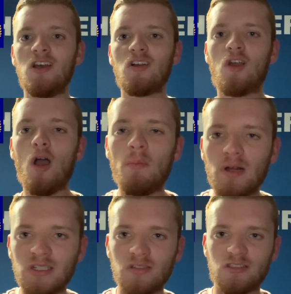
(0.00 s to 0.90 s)
Come
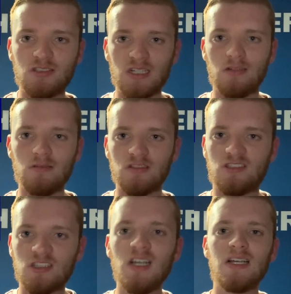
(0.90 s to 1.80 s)
on, you
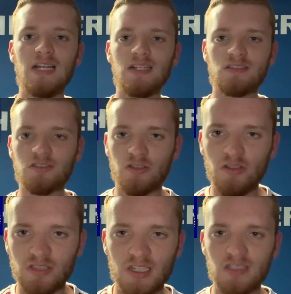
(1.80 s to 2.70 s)
Seals. Let's do
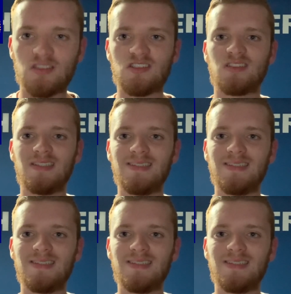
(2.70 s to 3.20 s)
this.